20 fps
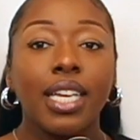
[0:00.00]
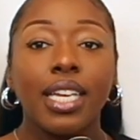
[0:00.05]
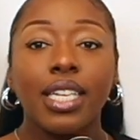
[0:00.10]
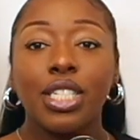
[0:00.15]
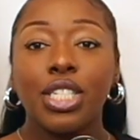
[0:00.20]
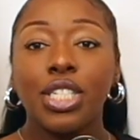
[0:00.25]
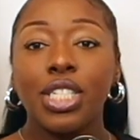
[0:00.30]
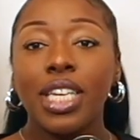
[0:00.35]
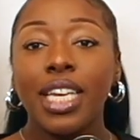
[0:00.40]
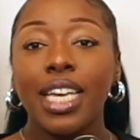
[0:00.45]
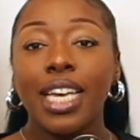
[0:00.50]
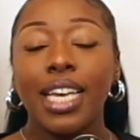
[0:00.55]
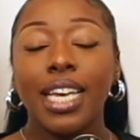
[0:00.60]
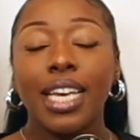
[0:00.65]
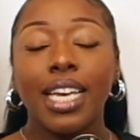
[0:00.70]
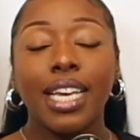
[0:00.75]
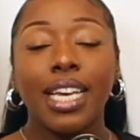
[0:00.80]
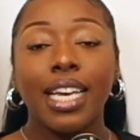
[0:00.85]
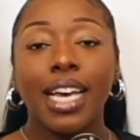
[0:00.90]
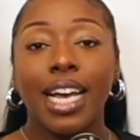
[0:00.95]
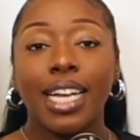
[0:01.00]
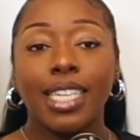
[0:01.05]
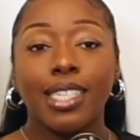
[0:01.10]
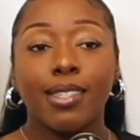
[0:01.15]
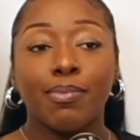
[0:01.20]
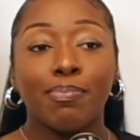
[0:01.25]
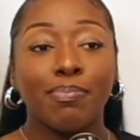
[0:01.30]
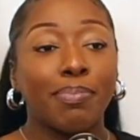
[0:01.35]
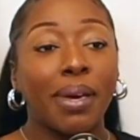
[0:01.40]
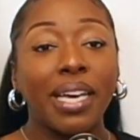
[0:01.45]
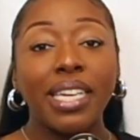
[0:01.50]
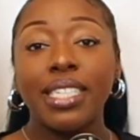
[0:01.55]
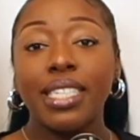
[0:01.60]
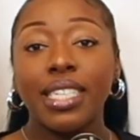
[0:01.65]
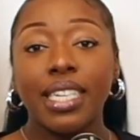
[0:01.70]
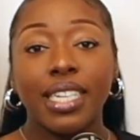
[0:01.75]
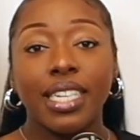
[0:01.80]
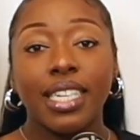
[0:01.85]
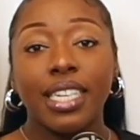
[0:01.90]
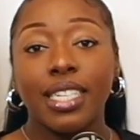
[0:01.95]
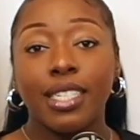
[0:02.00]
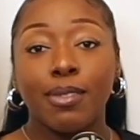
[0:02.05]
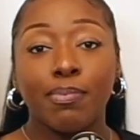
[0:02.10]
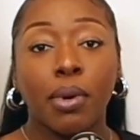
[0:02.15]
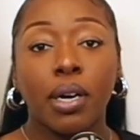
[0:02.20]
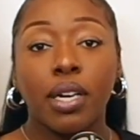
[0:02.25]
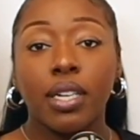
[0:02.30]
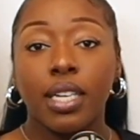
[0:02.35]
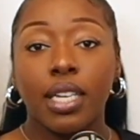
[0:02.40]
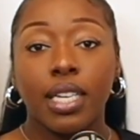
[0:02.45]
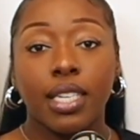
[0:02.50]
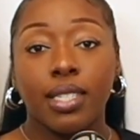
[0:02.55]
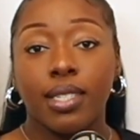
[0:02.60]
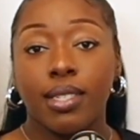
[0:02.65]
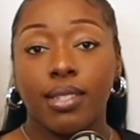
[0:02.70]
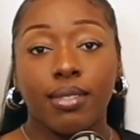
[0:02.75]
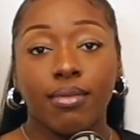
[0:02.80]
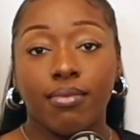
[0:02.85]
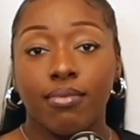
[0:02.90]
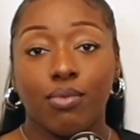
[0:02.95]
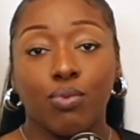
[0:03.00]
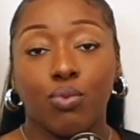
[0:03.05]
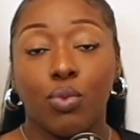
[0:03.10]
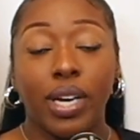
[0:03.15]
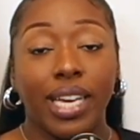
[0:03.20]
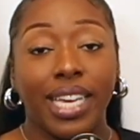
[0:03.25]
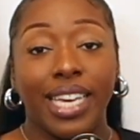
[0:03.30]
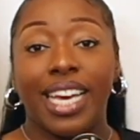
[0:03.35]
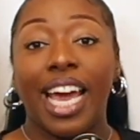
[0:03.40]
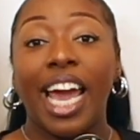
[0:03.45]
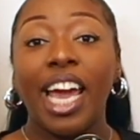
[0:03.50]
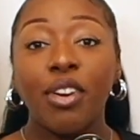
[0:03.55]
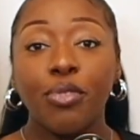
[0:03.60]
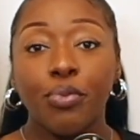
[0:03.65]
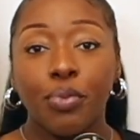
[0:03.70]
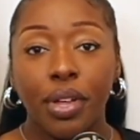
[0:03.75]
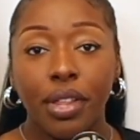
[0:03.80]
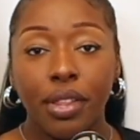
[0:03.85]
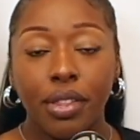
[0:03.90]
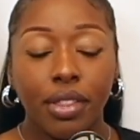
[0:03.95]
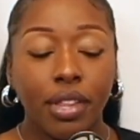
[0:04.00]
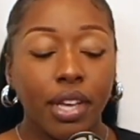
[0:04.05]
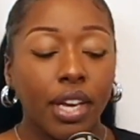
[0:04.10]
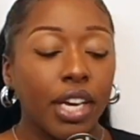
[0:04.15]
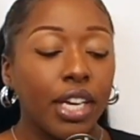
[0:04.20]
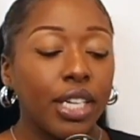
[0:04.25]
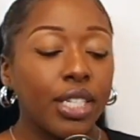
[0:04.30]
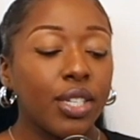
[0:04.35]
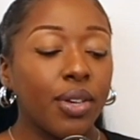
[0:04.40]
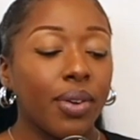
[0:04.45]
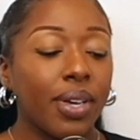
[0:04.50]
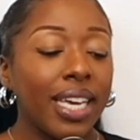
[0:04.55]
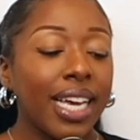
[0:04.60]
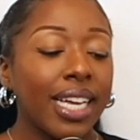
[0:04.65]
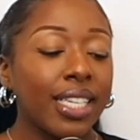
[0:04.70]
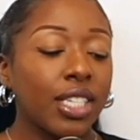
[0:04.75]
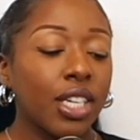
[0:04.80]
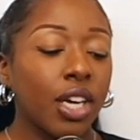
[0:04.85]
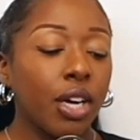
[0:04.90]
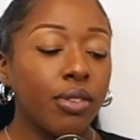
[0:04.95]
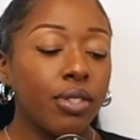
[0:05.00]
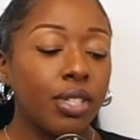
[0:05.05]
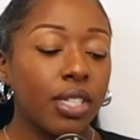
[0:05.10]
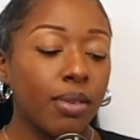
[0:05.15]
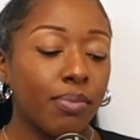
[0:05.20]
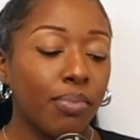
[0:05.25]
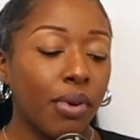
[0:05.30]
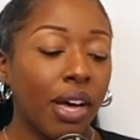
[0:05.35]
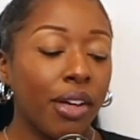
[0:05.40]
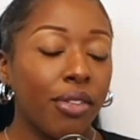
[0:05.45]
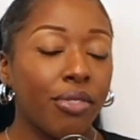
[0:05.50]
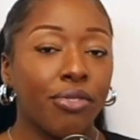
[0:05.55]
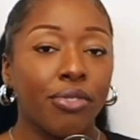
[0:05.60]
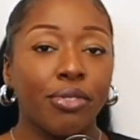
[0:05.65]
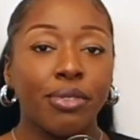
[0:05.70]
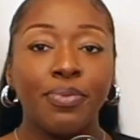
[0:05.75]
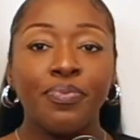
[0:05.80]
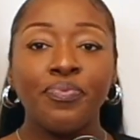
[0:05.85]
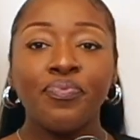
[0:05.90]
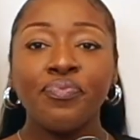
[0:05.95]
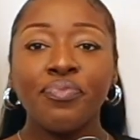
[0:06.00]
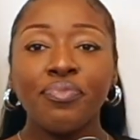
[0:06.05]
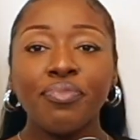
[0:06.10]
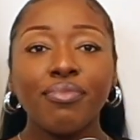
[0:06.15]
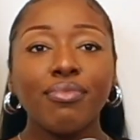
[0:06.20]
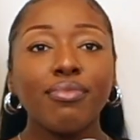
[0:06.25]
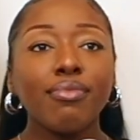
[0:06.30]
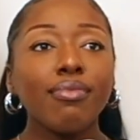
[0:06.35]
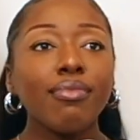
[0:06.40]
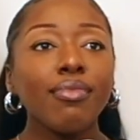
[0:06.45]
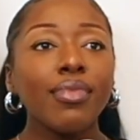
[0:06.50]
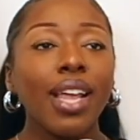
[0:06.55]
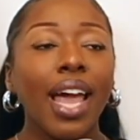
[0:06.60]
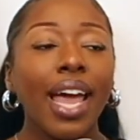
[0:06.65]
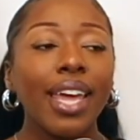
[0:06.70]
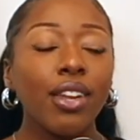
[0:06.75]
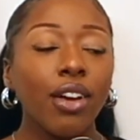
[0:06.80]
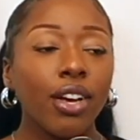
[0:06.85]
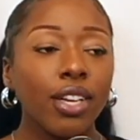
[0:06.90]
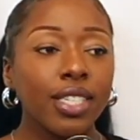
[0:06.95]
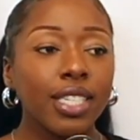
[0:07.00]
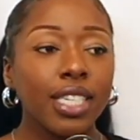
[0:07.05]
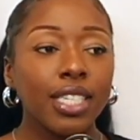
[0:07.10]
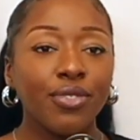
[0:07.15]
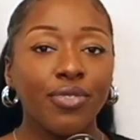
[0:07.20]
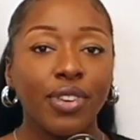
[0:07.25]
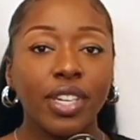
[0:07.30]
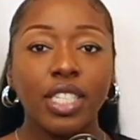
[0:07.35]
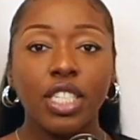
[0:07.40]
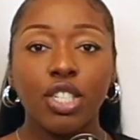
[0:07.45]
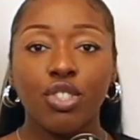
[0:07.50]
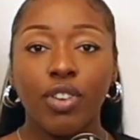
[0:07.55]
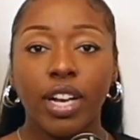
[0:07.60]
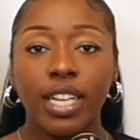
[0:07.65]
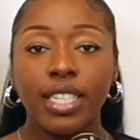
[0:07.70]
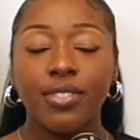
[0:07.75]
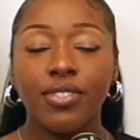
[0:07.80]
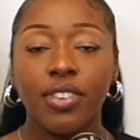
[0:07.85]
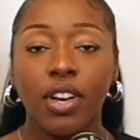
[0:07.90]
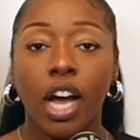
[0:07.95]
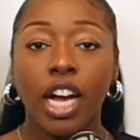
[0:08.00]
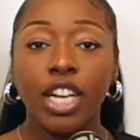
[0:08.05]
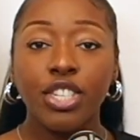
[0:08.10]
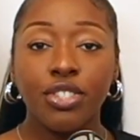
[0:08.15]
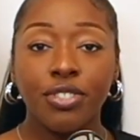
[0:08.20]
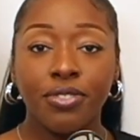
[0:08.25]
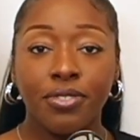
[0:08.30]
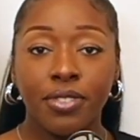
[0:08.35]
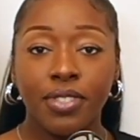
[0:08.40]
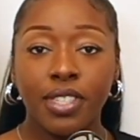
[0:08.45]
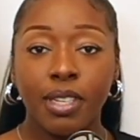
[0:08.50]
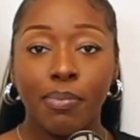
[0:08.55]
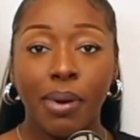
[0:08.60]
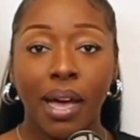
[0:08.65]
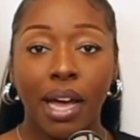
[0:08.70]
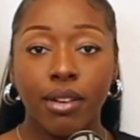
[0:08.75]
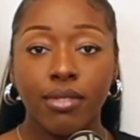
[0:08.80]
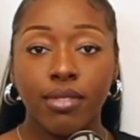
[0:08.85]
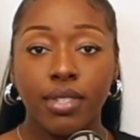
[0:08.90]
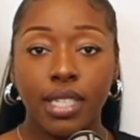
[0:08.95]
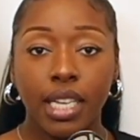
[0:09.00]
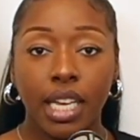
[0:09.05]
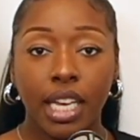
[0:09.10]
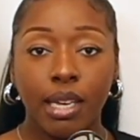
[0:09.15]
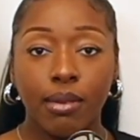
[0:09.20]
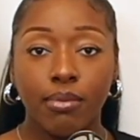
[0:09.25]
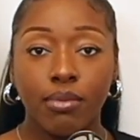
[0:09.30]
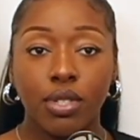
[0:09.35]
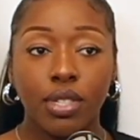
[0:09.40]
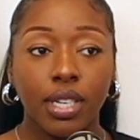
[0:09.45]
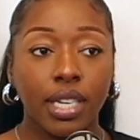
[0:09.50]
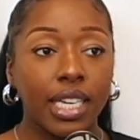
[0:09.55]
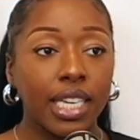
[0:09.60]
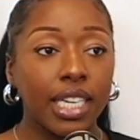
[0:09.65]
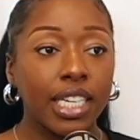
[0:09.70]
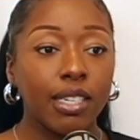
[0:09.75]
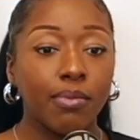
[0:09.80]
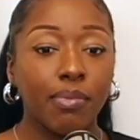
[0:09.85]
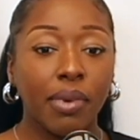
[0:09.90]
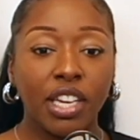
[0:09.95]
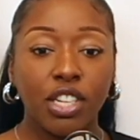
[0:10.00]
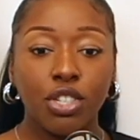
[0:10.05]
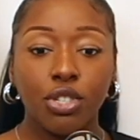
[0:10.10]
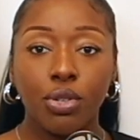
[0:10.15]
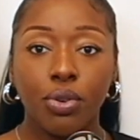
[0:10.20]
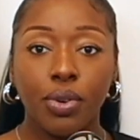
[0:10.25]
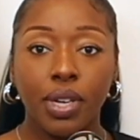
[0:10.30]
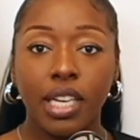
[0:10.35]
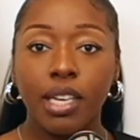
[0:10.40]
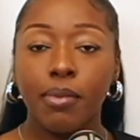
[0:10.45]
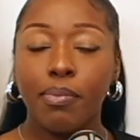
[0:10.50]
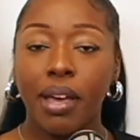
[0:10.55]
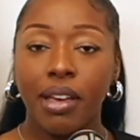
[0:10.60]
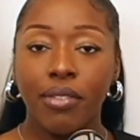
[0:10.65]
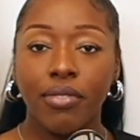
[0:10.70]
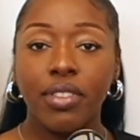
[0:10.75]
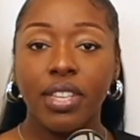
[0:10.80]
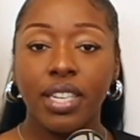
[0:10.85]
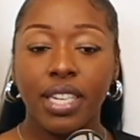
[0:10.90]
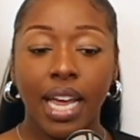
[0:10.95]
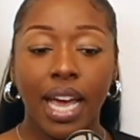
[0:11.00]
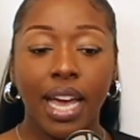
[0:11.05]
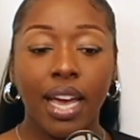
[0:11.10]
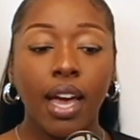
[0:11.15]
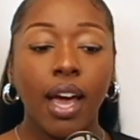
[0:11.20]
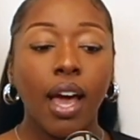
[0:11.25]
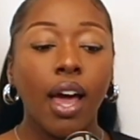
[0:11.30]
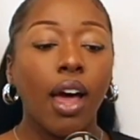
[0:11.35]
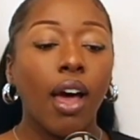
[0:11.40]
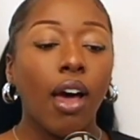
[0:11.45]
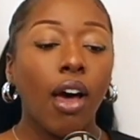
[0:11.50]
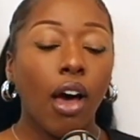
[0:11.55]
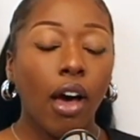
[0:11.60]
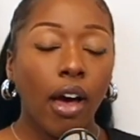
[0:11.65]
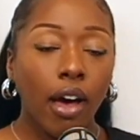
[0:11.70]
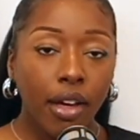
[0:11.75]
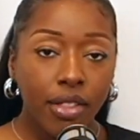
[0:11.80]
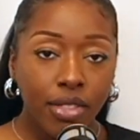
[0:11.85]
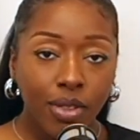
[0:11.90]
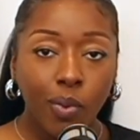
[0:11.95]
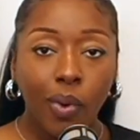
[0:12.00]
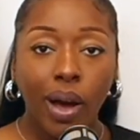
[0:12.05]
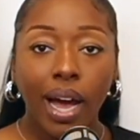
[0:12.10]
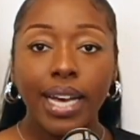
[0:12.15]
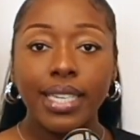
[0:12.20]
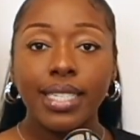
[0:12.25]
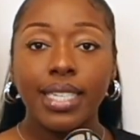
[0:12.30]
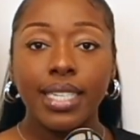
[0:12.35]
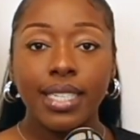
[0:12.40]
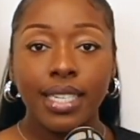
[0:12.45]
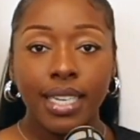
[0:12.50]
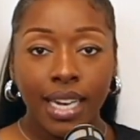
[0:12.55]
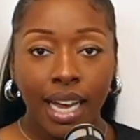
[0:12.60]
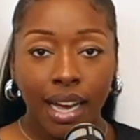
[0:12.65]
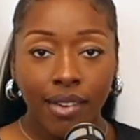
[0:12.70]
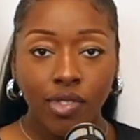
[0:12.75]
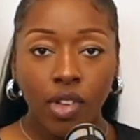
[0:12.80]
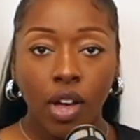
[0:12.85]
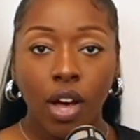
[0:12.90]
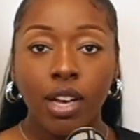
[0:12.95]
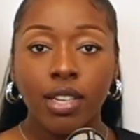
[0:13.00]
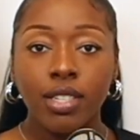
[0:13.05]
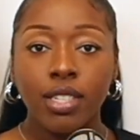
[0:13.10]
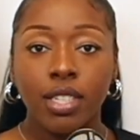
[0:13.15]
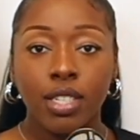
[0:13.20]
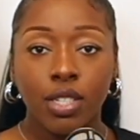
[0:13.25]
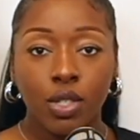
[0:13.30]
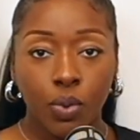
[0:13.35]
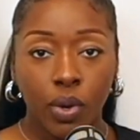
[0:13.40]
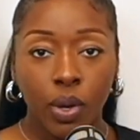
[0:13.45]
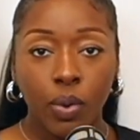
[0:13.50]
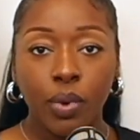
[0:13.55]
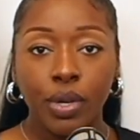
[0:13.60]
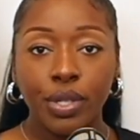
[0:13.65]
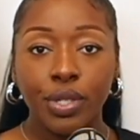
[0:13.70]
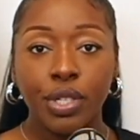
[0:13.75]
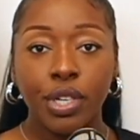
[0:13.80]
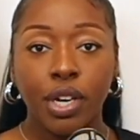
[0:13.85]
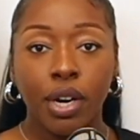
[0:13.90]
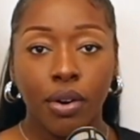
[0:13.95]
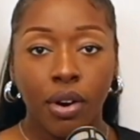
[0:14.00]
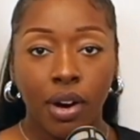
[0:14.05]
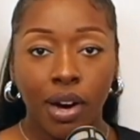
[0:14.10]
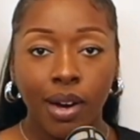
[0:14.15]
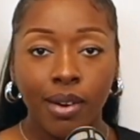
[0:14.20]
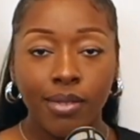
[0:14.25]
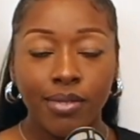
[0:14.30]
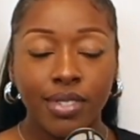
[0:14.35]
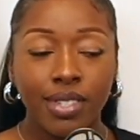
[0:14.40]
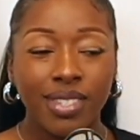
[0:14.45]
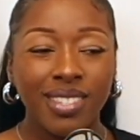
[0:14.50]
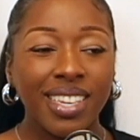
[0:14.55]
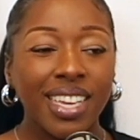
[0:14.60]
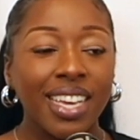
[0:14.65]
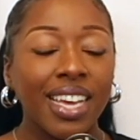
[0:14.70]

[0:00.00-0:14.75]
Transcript: She had basically spunk what he came with. So he had to go to the bathroom and ask his friend to transfer £150 to him so he could make sure he could pay for the date. Otherwise, he's going to have to ask a sweet one to go halves.